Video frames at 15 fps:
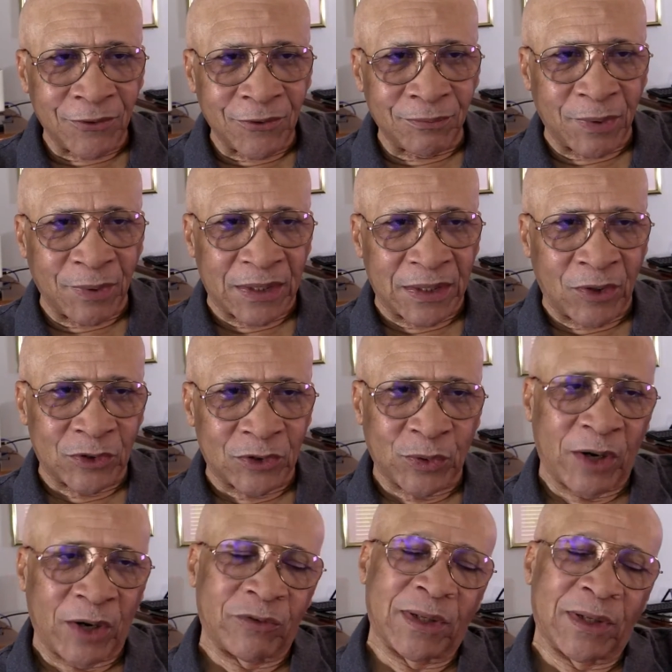But also, I
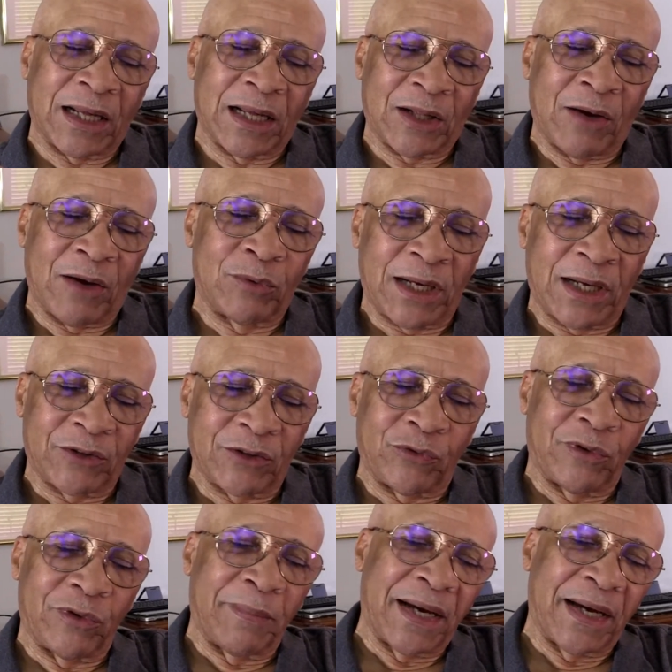would like to
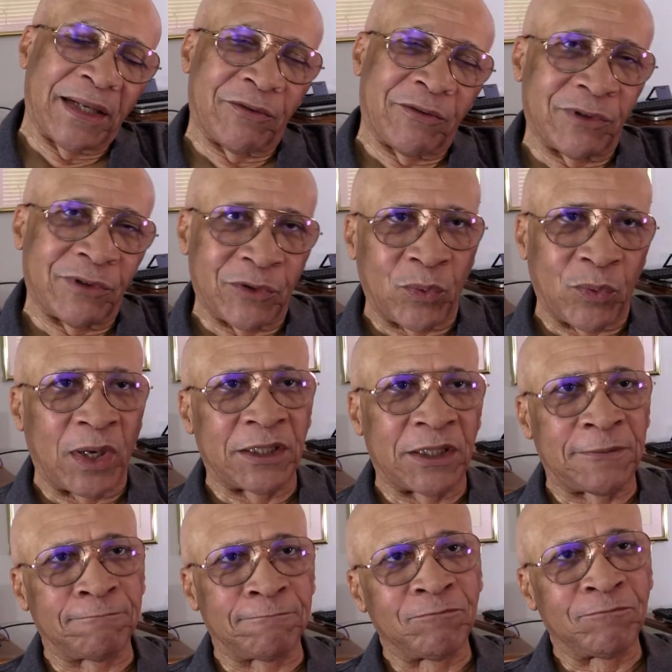remind everyone,